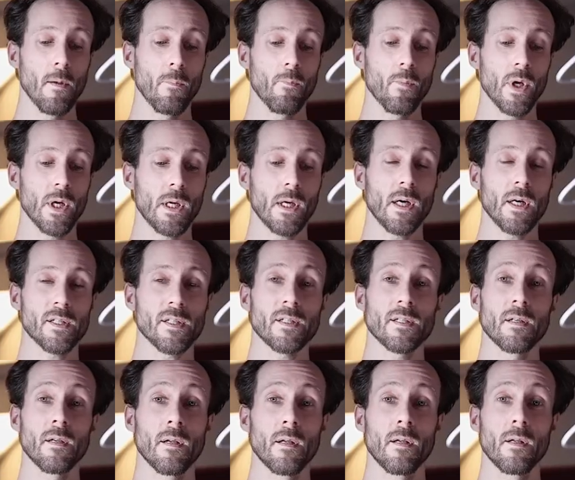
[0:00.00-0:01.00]

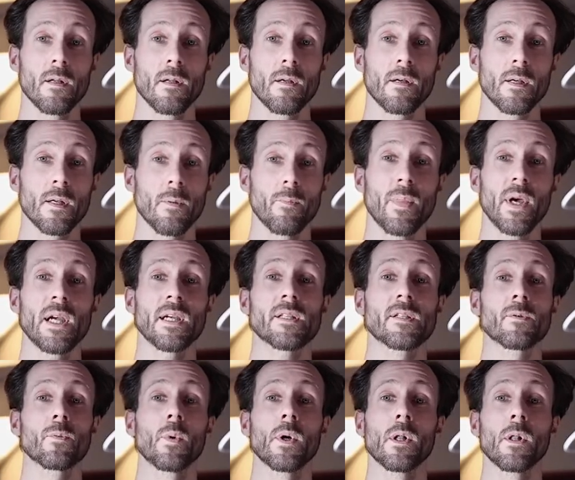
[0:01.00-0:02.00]
because the
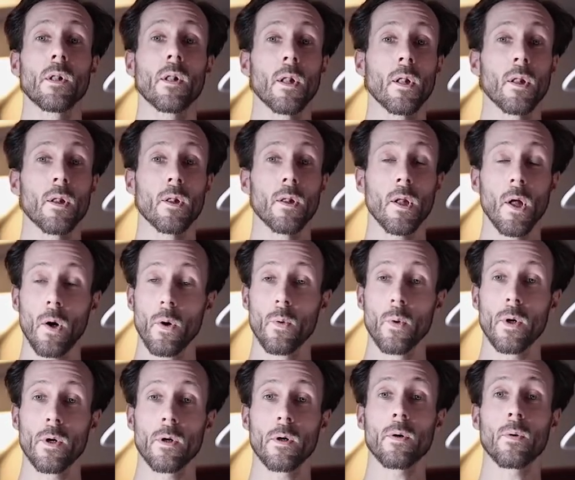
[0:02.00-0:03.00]
bass will
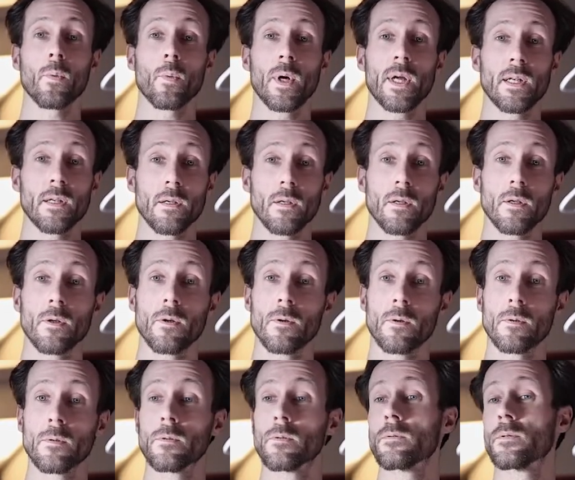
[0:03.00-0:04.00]
lower when
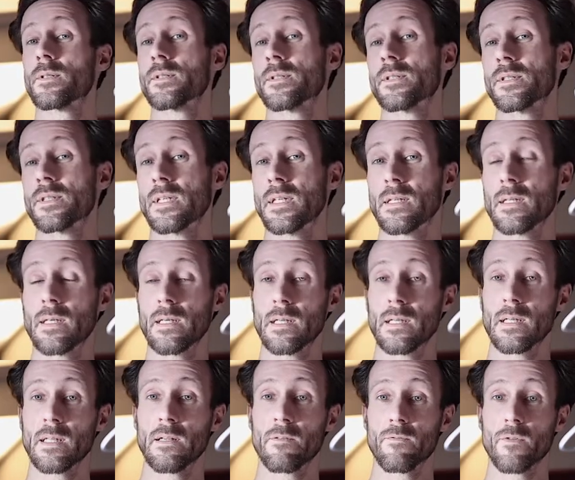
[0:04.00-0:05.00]
you sit in
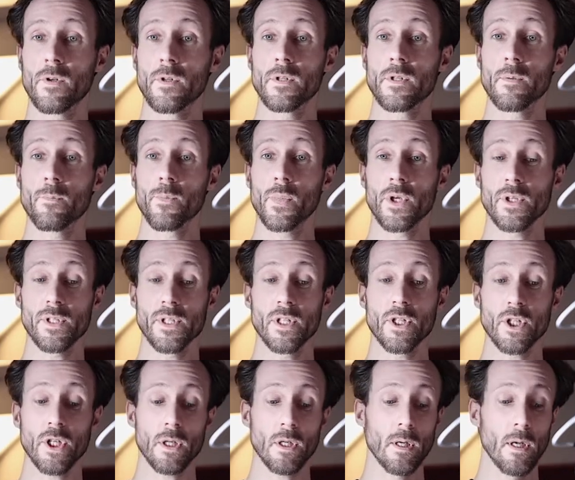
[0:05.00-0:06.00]
a different
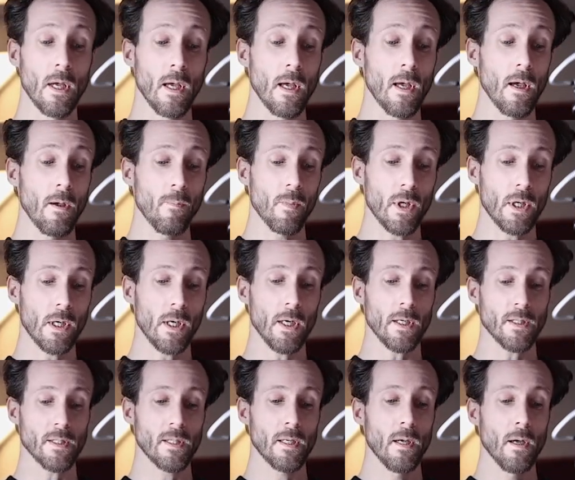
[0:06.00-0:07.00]
position,
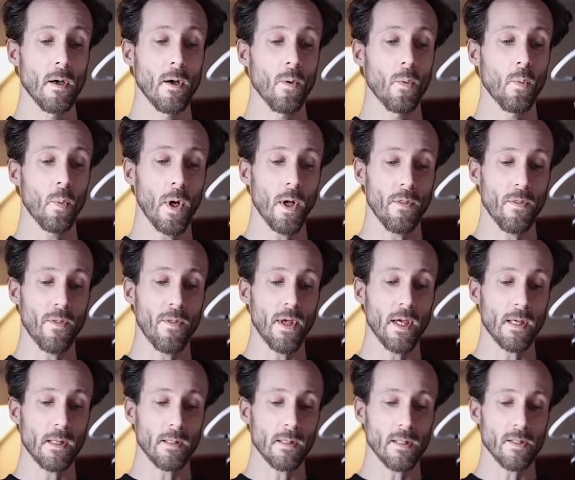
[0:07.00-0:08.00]
because one
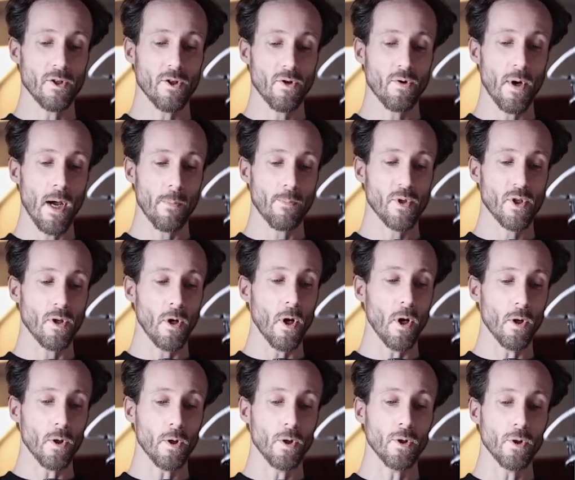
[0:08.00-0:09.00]
thing, the straps
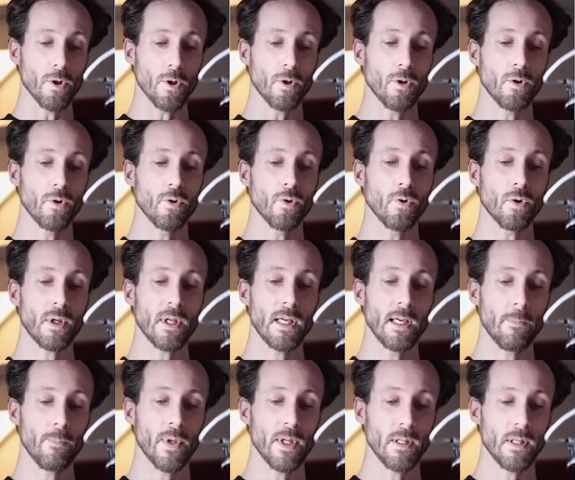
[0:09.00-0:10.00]
are good to
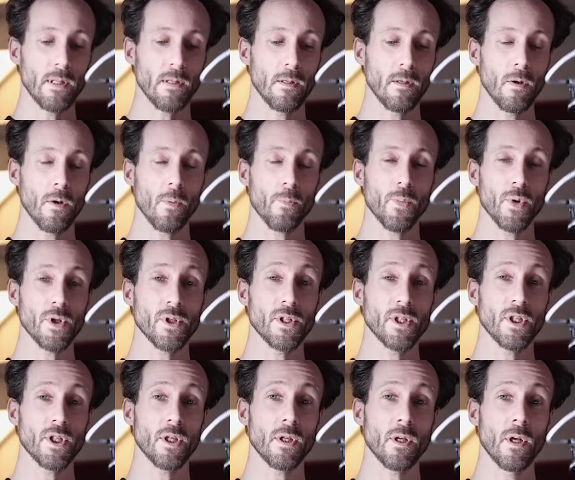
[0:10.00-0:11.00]
keep it in your
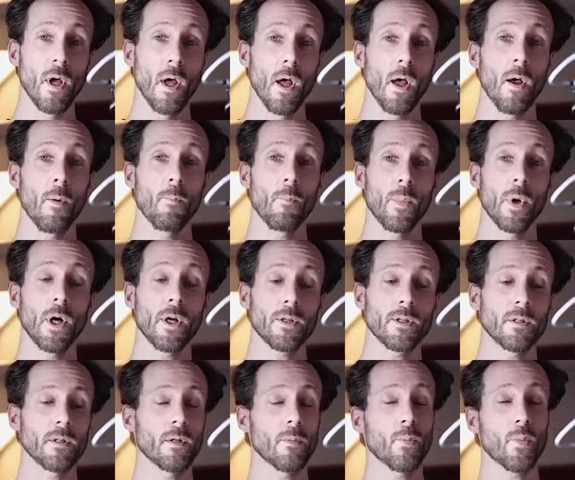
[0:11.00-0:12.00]
position,
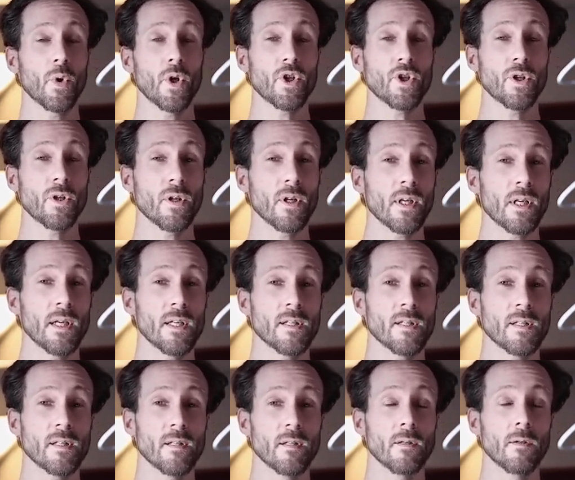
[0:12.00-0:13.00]
but the pressure
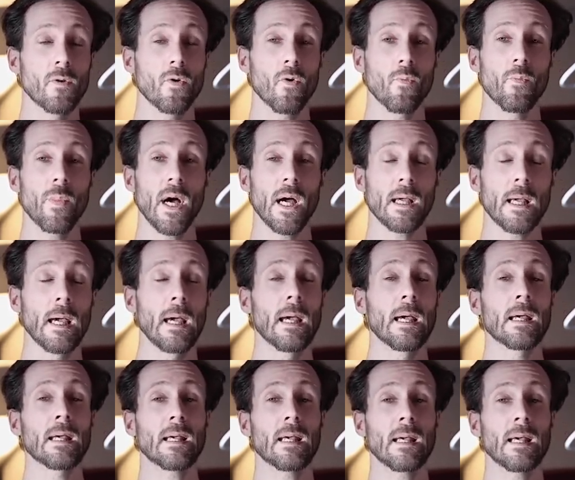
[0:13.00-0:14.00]
against your back
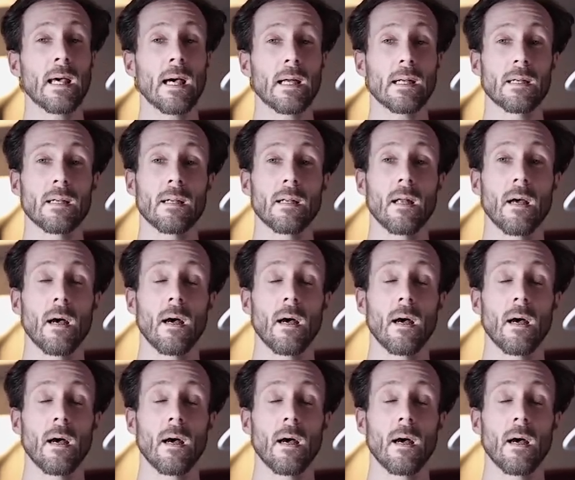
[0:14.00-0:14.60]
can